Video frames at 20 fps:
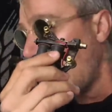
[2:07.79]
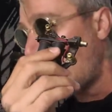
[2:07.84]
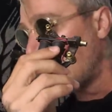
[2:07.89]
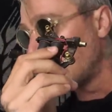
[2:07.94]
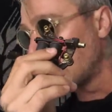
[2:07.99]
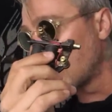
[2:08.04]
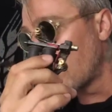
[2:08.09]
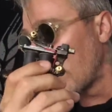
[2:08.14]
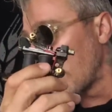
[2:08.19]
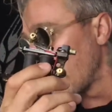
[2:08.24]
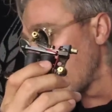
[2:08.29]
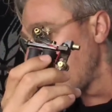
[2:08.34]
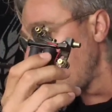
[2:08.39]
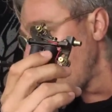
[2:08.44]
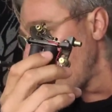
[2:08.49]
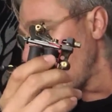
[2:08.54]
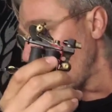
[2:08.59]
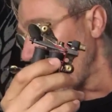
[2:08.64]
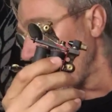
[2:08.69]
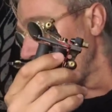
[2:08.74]
I just want to
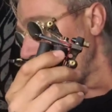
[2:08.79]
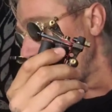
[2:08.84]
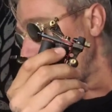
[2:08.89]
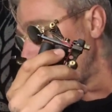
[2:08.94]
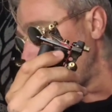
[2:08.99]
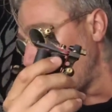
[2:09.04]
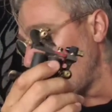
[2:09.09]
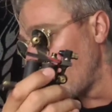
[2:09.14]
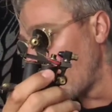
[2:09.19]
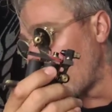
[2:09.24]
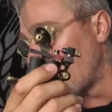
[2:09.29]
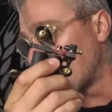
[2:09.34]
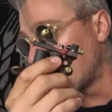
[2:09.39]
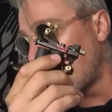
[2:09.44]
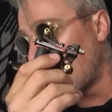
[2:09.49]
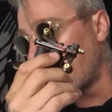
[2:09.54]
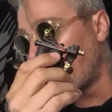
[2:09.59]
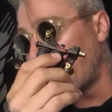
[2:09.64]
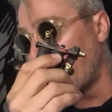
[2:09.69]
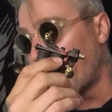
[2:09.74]
give you a thing because
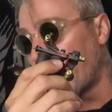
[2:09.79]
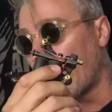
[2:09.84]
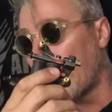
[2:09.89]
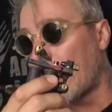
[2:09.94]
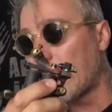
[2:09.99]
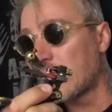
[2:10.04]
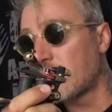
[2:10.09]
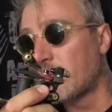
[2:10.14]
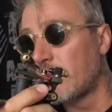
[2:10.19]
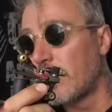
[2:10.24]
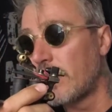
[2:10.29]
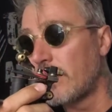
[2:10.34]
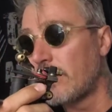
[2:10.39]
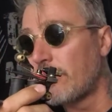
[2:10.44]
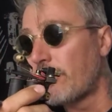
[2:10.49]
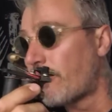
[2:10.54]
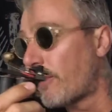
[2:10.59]
I have people ask me,